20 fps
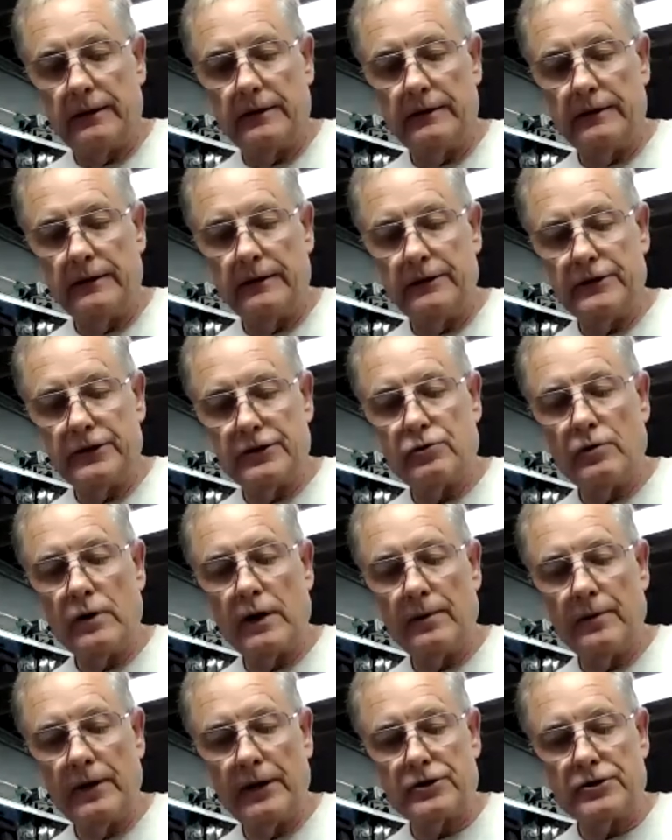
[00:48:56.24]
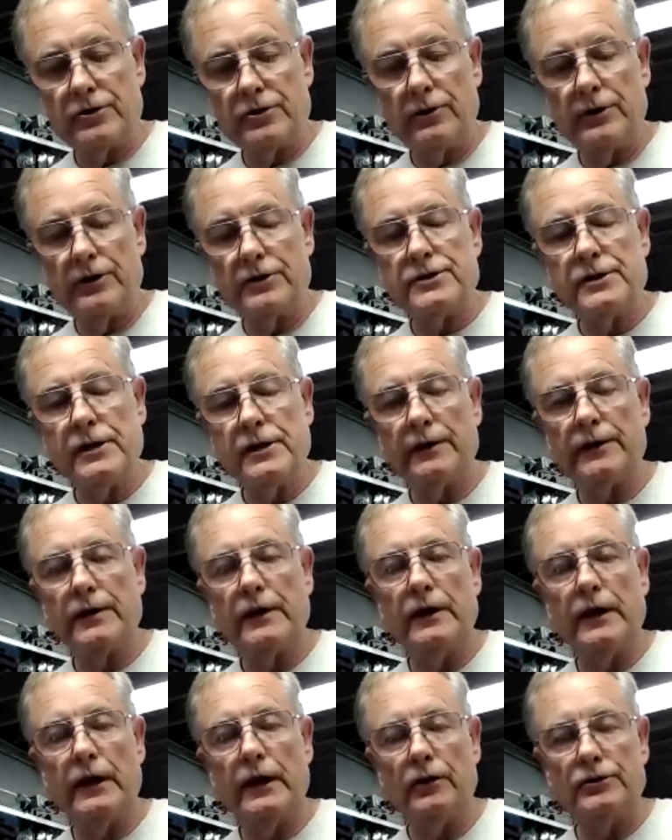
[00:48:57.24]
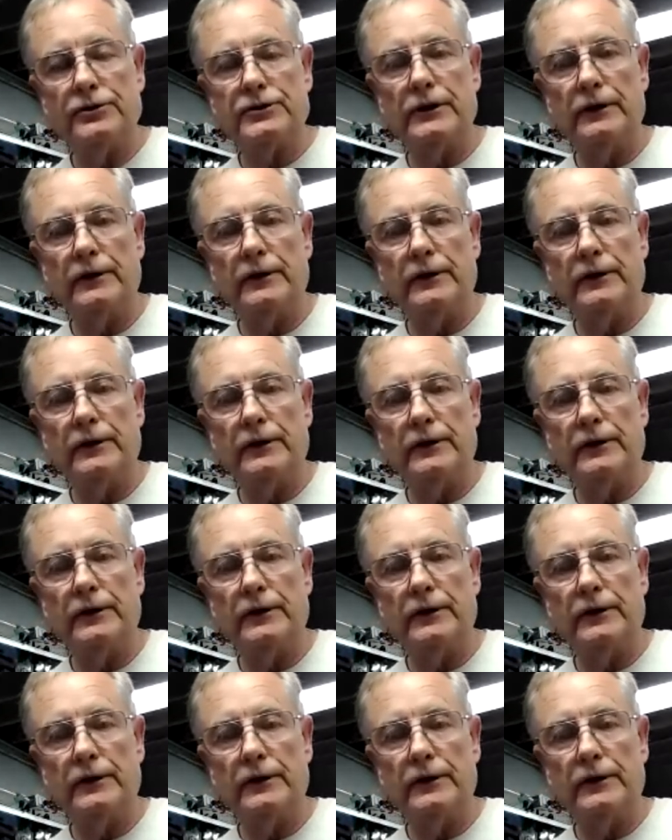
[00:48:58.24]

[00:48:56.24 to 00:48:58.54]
you just want to make sure there's nothing else in